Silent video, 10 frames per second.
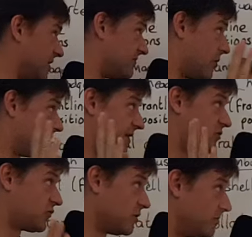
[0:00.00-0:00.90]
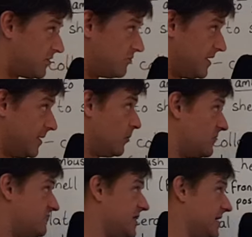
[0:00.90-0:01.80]
not involving troops, re
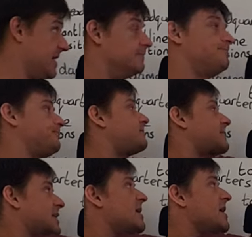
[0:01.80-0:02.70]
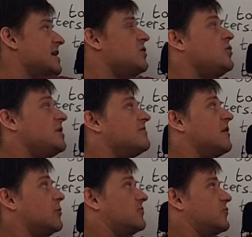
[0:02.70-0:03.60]
really. It could
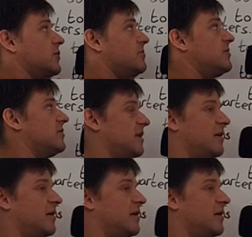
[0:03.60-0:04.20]
involve troops because